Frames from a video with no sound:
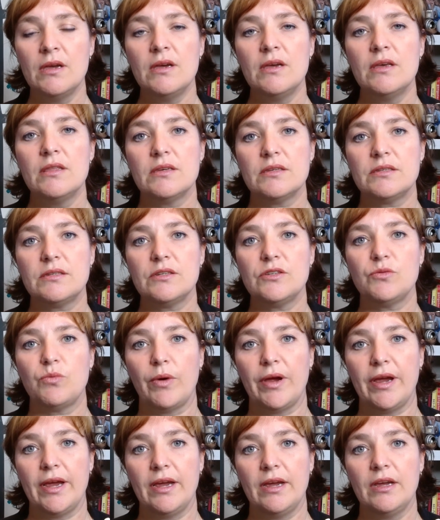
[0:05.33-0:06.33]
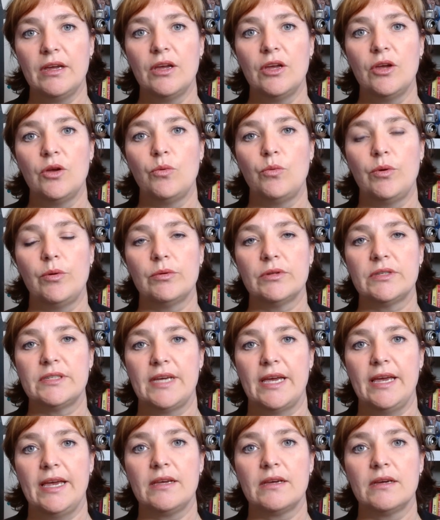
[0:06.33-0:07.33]
This is where we will
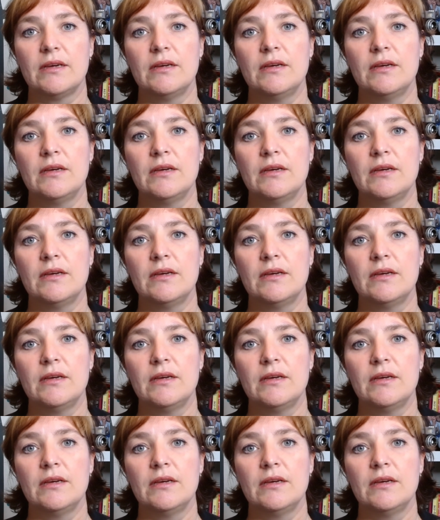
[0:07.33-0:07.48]
take